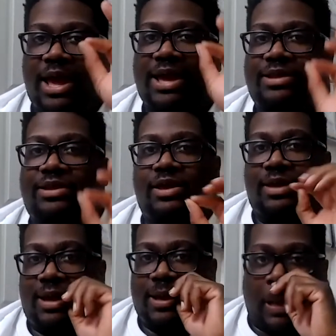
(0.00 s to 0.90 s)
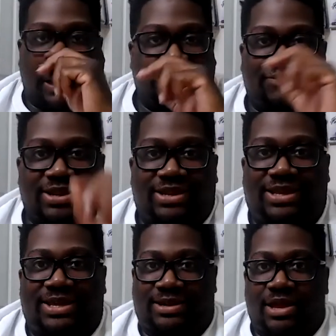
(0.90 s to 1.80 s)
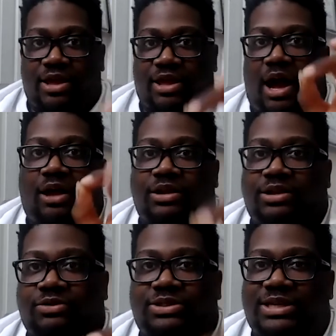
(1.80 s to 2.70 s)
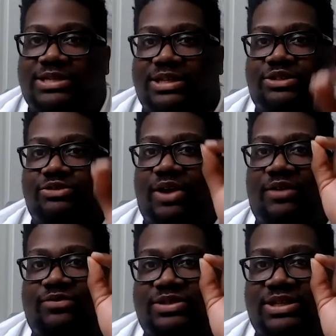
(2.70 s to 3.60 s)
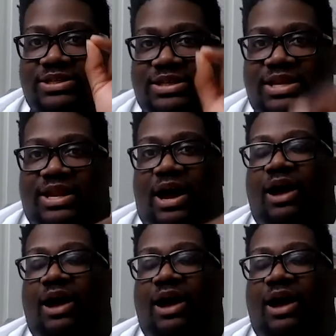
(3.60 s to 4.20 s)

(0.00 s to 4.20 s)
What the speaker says: And even then, all of those things that you have succeeded,